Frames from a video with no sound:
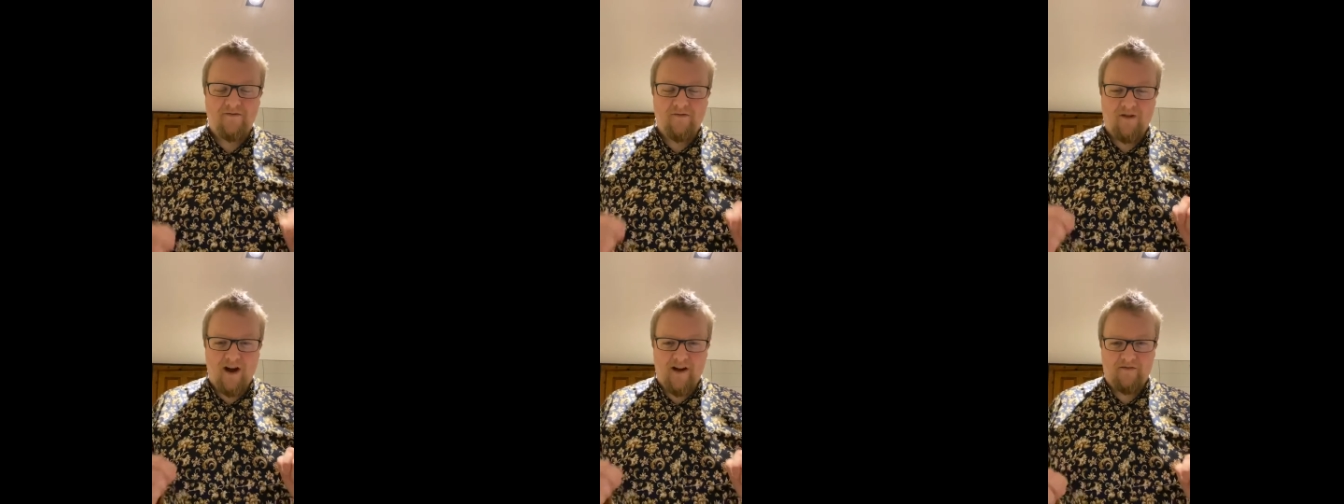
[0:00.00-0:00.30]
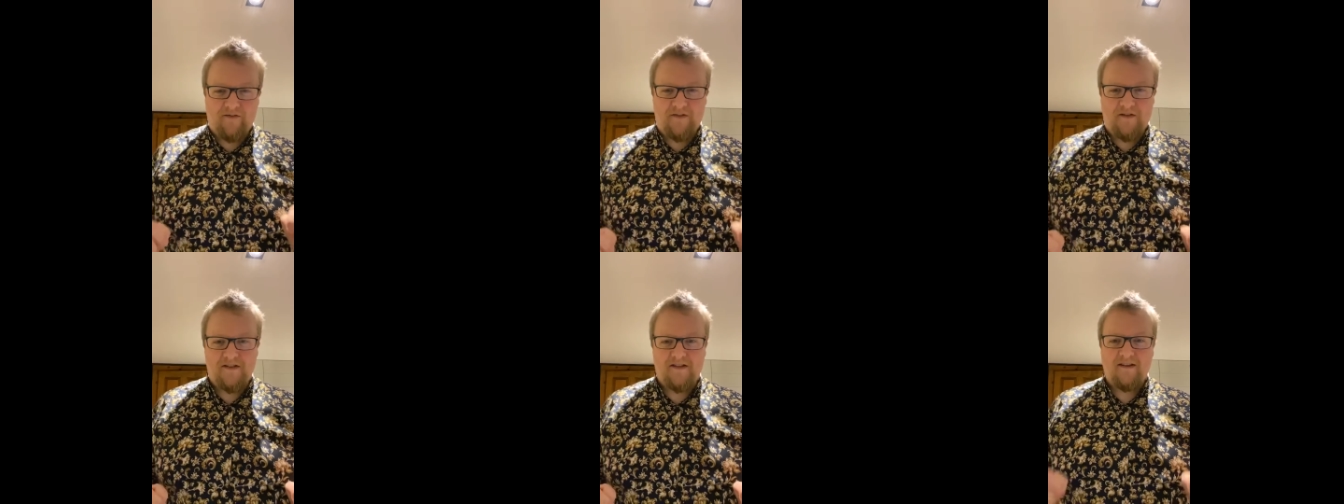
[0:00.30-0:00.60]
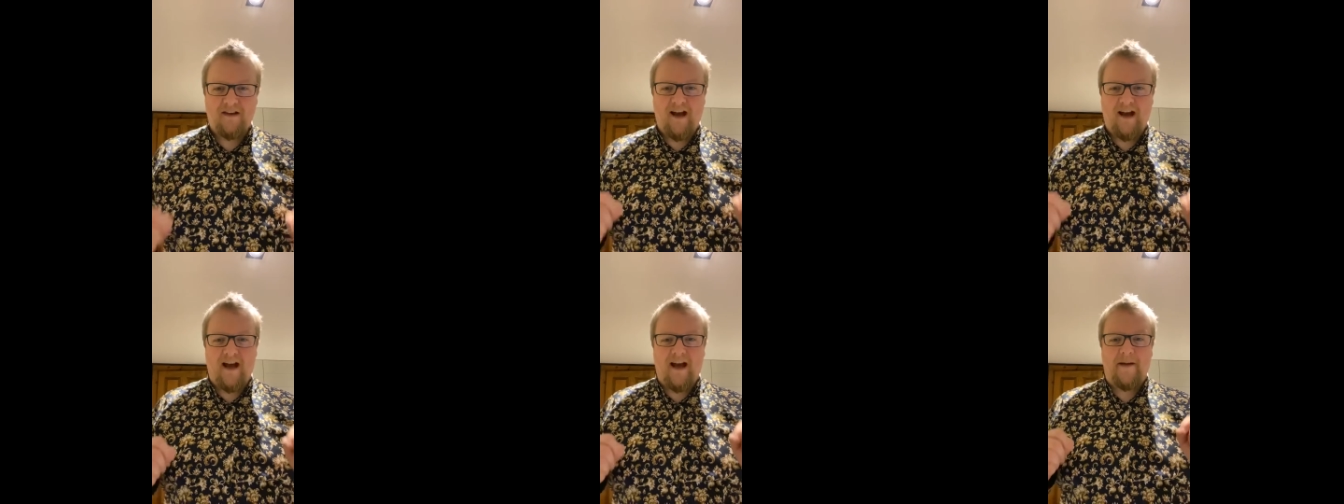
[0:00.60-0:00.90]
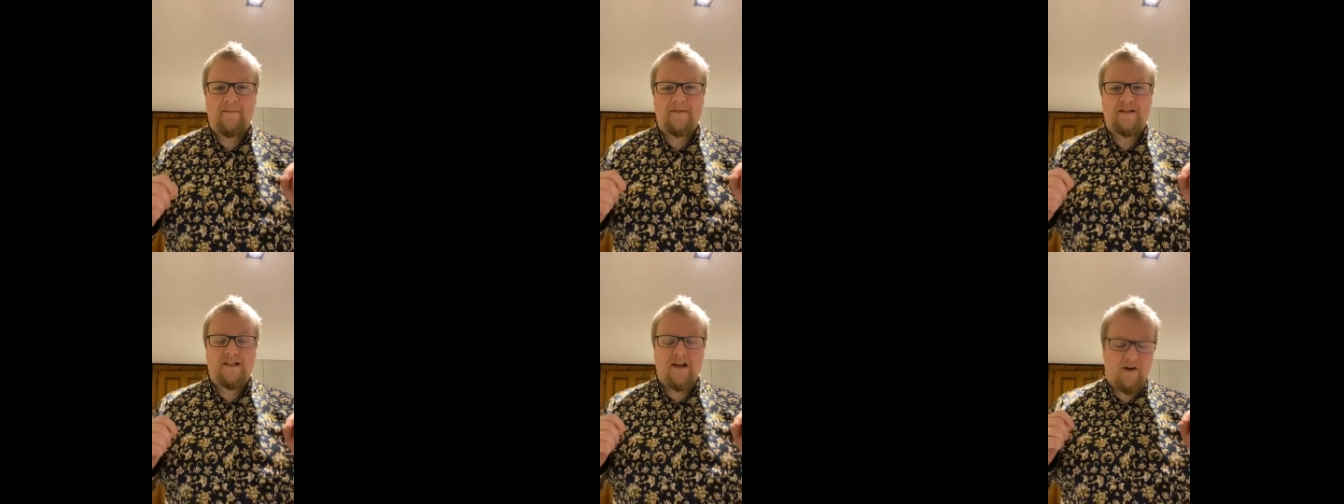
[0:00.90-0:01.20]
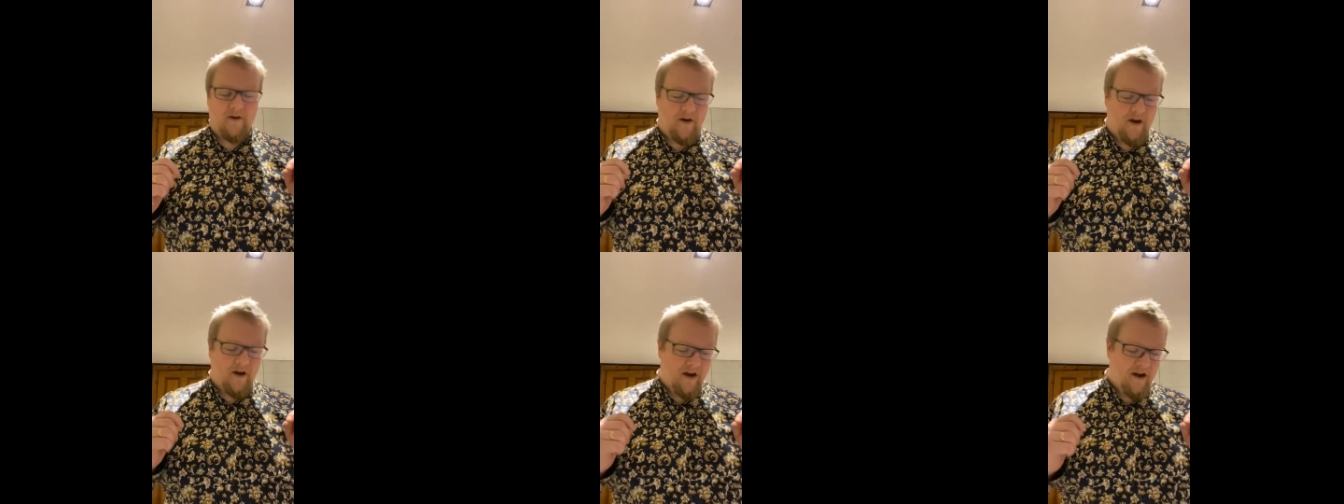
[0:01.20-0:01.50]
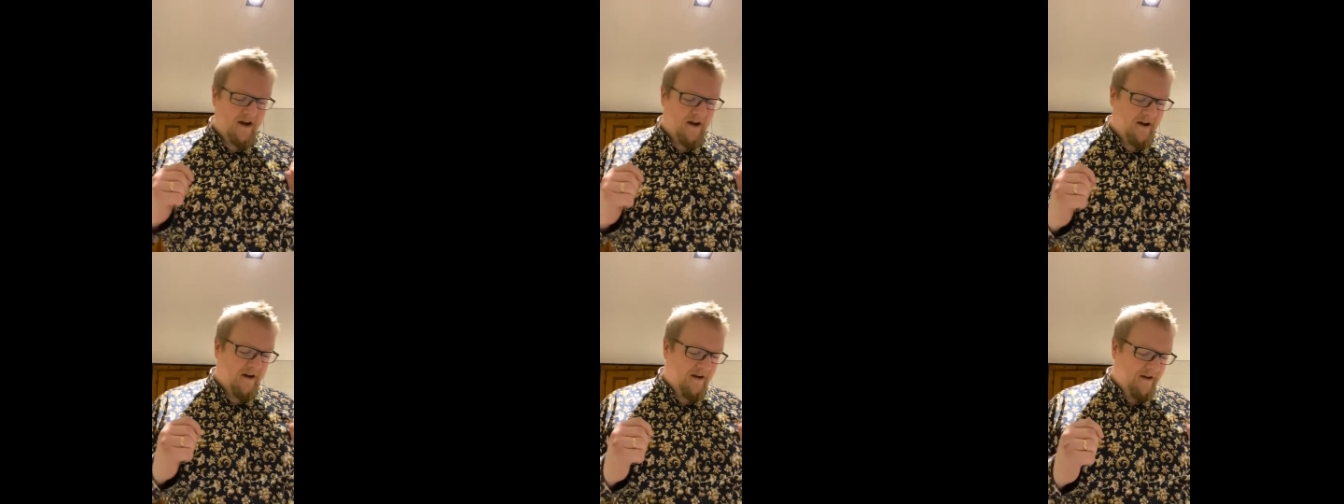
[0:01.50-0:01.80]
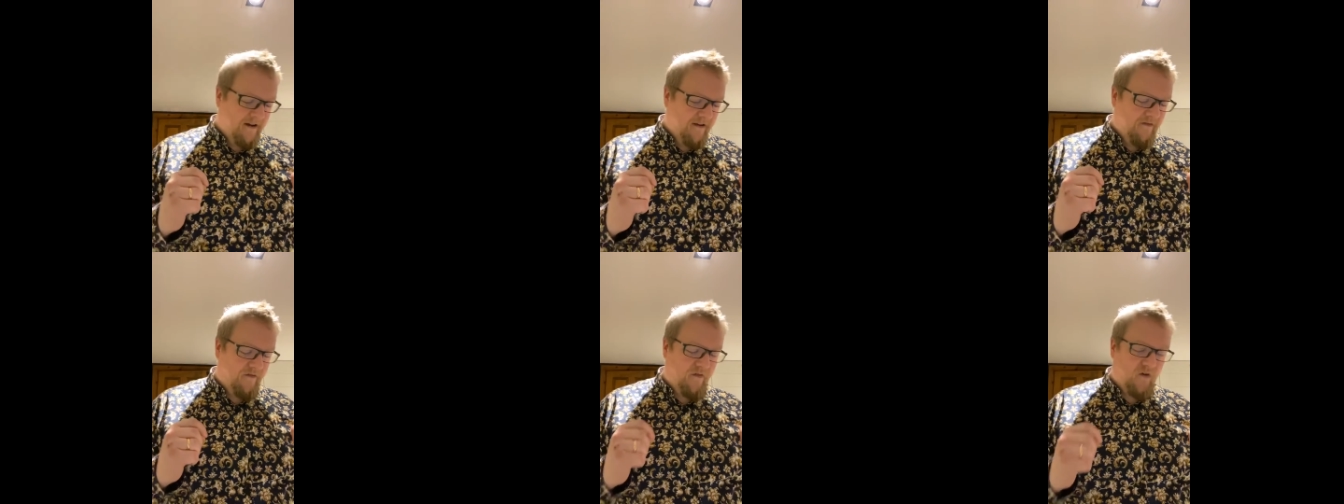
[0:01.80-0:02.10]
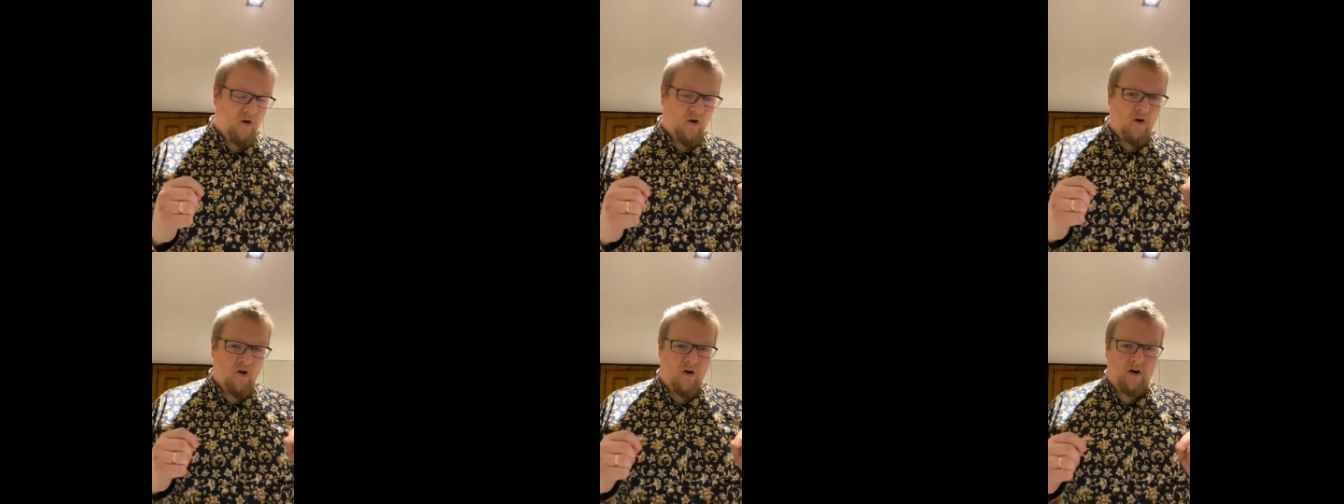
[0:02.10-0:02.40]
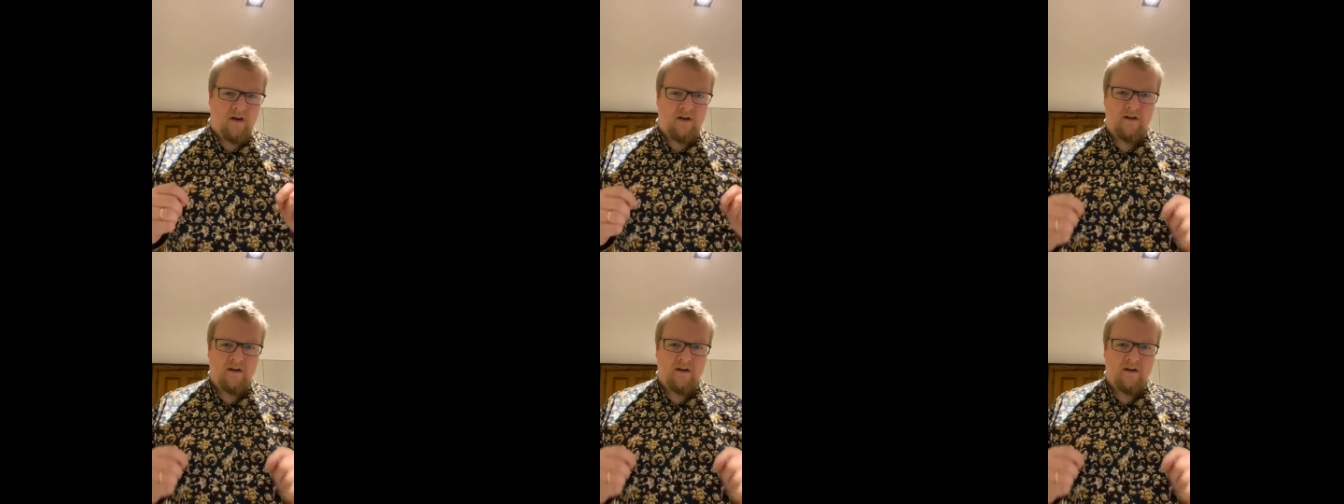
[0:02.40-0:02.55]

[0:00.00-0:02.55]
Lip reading: rivals. So for